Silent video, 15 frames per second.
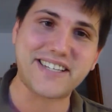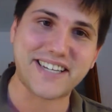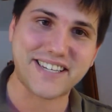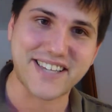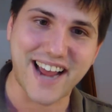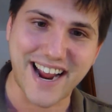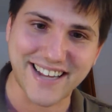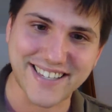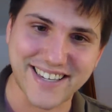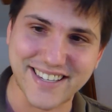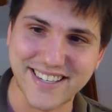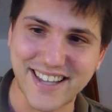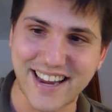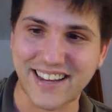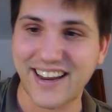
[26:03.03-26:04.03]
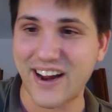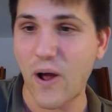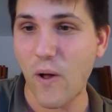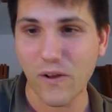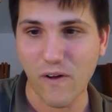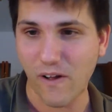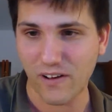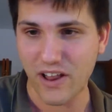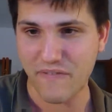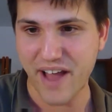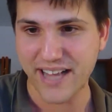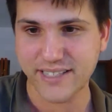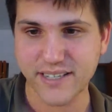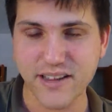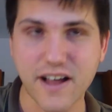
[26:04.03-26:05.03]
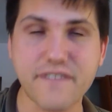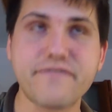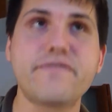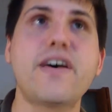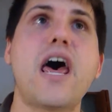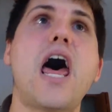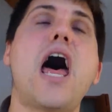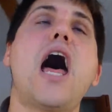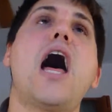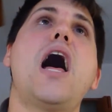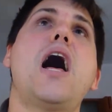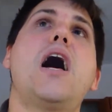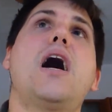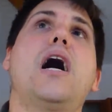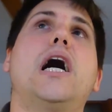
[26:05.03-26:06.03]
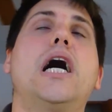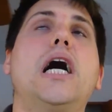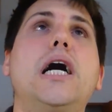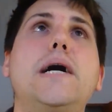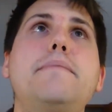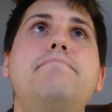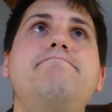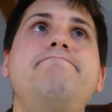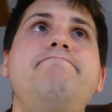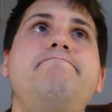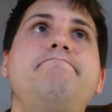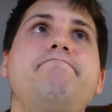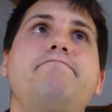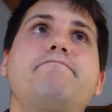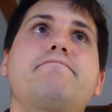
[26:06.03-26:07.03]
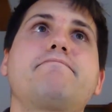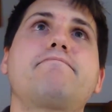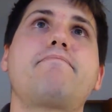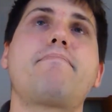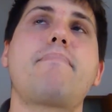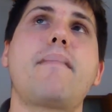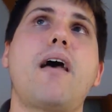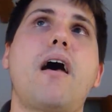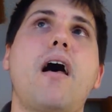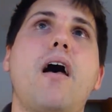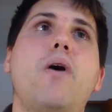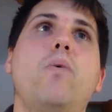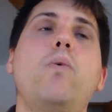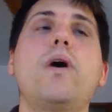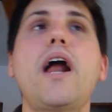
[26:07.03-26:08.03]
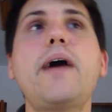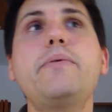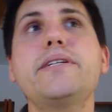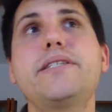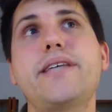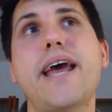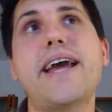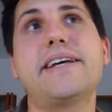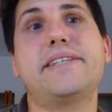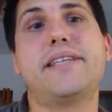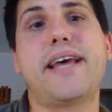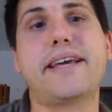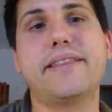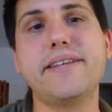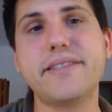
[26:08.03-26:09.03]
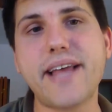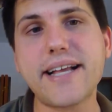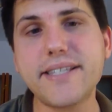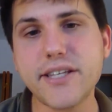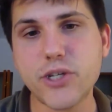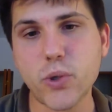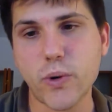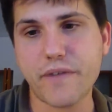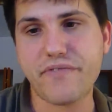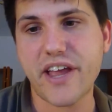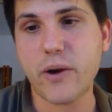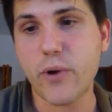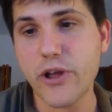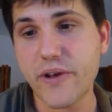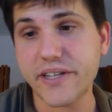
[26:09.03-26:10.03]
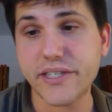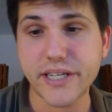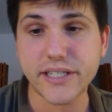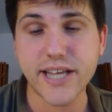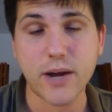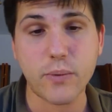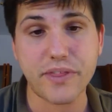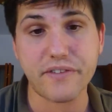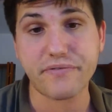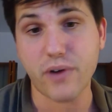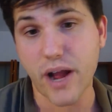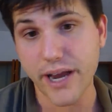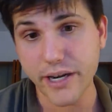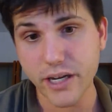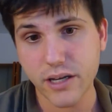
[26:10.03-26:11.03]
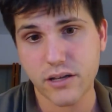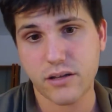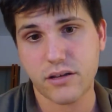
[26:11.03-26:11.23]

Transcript: basic sciences, like all of that stuff. Um, what I would say is like that's the sort of thing where you can sit down with a friend,